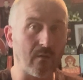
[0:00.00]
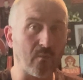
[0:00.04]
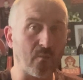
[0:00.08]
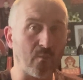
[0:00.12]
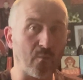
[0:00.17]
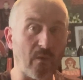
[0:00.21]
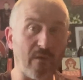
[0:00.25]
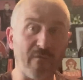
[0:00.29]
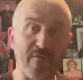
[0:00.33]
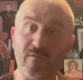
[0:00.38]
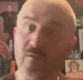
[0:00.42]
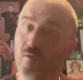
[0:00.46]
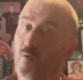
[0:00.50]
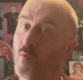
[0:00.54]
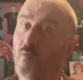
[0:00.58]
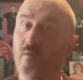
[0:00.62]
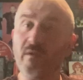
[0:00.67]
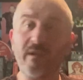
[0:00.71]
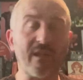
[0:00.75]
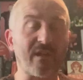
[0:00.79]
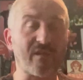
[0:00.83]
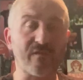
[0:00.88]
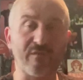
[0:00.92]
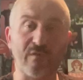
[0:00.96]
we've known
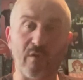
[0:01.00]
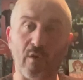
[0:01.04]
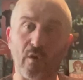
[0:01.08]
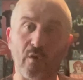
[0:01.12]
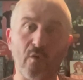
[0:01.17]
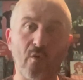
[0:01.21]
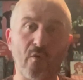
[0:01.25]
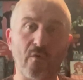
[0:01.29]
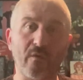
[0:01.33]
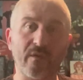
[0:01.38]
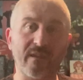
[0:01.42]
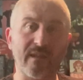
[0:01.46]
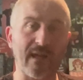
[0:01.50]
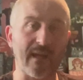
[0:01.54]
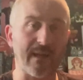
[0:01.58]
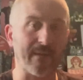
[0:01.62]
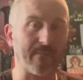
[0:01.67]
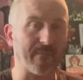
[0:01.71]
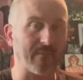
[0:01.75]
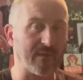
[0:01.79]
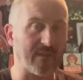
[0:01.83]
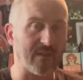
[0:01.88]
this for a long time.